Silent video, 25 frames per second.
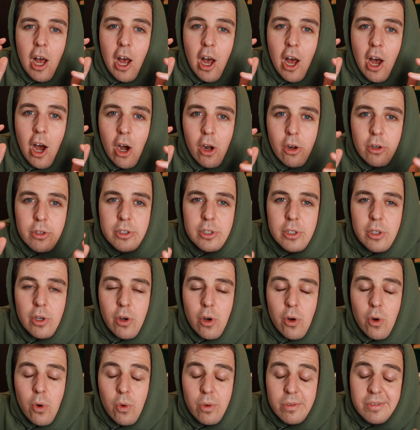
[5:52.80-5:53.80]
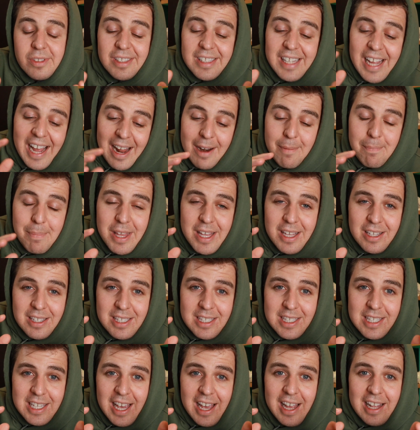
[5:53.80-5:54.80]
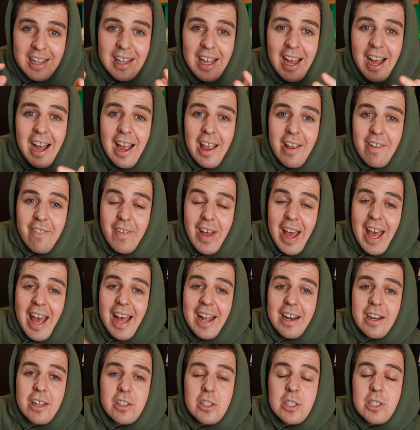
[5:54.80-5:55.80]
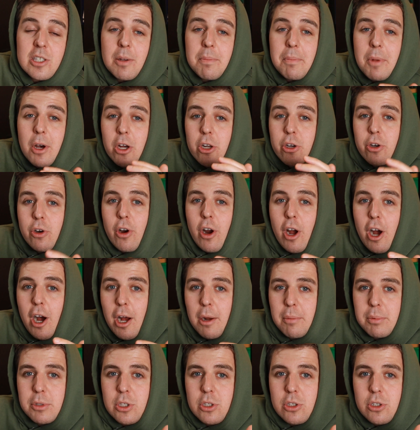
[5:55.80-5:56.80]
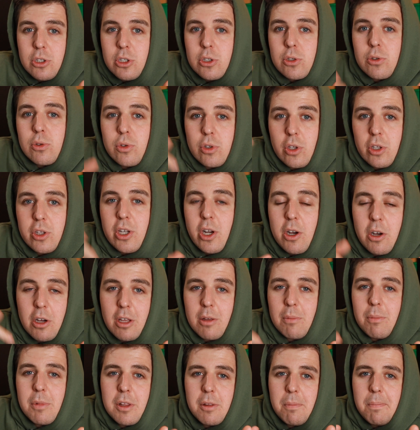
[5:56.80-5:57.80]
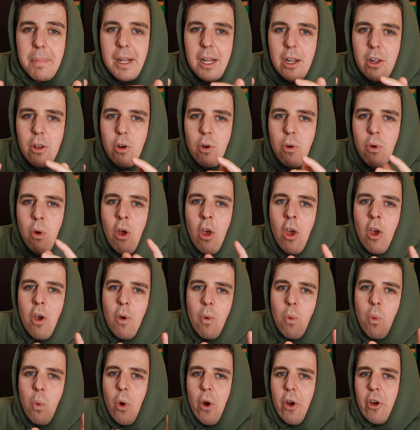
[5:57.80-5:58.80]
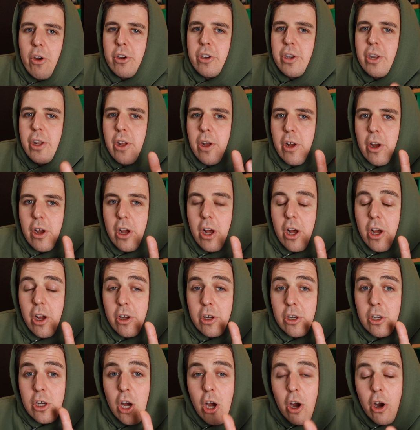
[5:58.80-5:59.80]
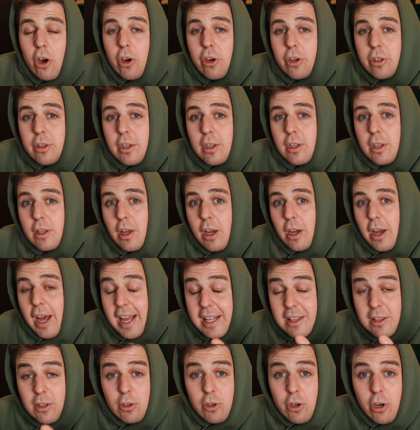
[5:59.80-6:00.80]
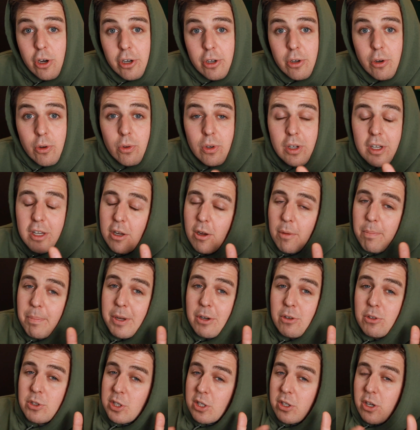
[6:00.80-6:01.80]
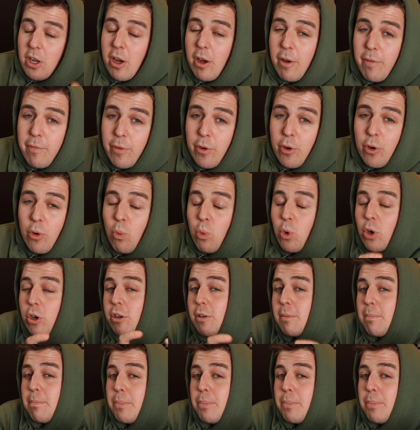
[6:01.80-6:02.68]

Although, that being said, I've added some other options to the document below where the cart, add to cart only appears on hover, where